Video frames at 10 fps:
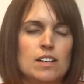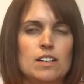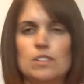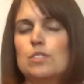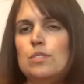
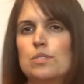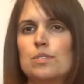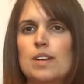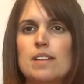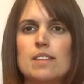
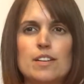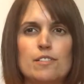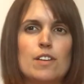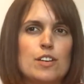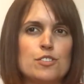oh,
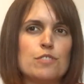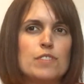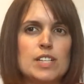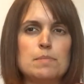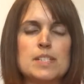I should
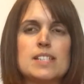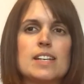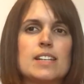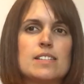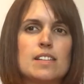really be
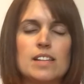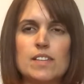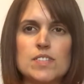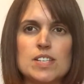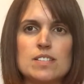sticking to the
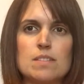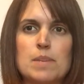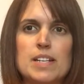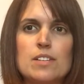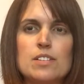leaf
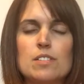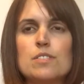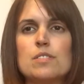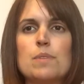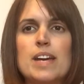system, I need to
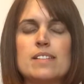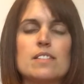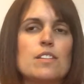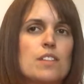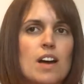lose the weight.
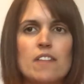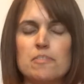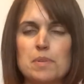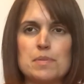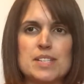And the other
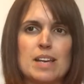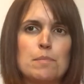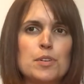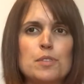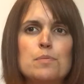half of me was saying,
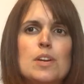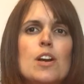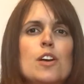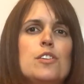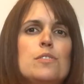but you
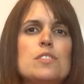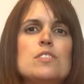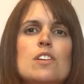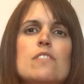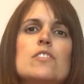
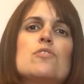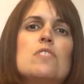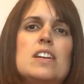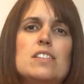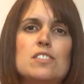deserve a
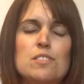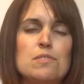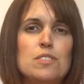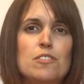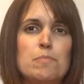treat,
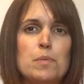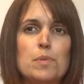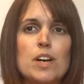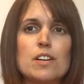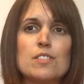you've been
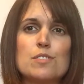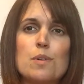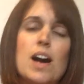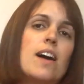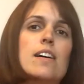working
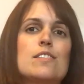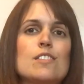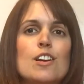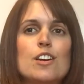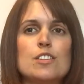so hard
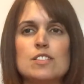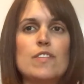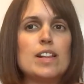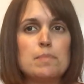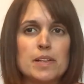
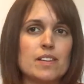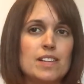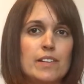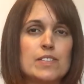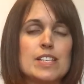developing the
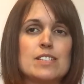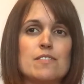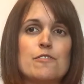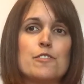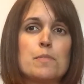leaf
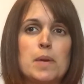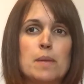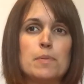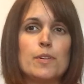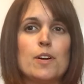system for other
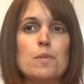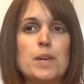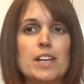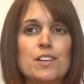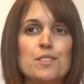people all
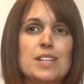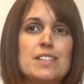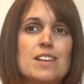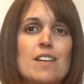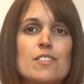week, you
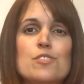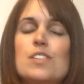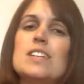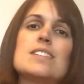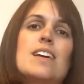need to have a
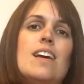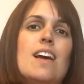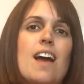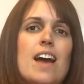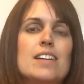treat.
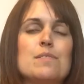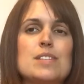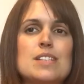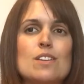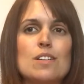And it
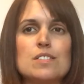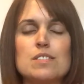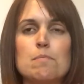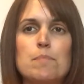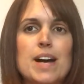was this
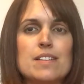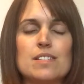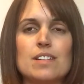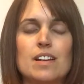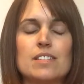constant
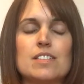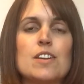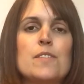battle, and